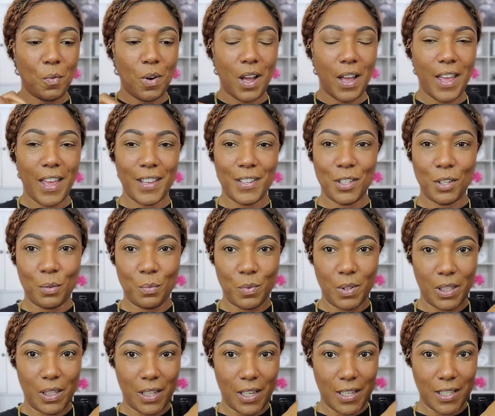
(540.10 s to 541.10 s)
why I don't
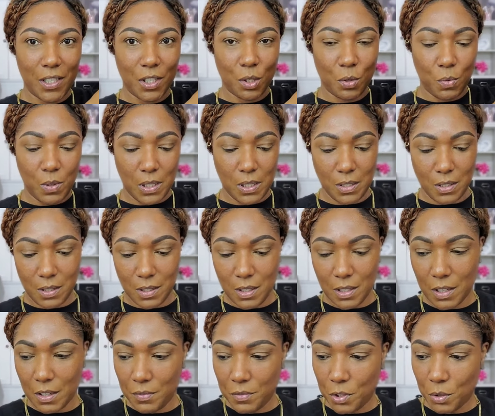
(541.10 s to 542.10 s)
really like squeezing
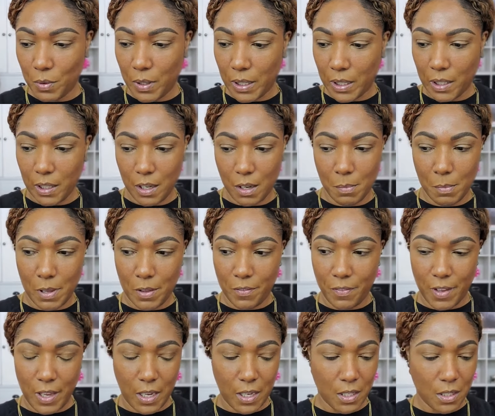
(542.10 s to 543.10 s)
stuff directly on my
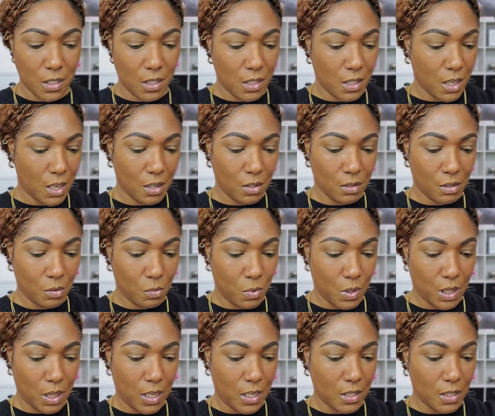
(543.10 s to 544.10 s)
face. I don't know
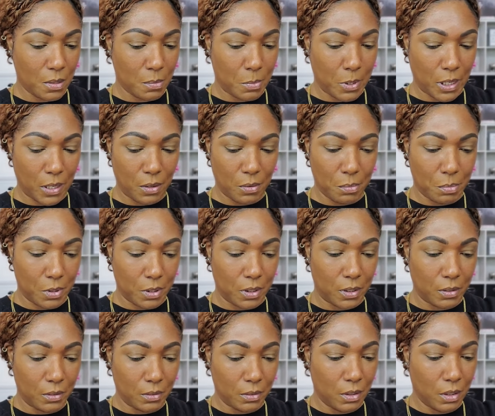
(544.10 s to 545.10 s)
what that's about,
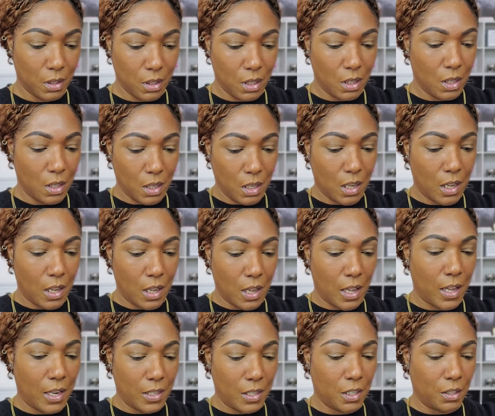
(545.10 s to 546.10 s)
but
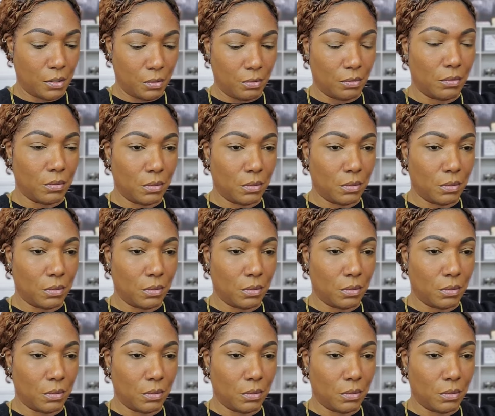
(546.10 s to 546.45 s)
I don't.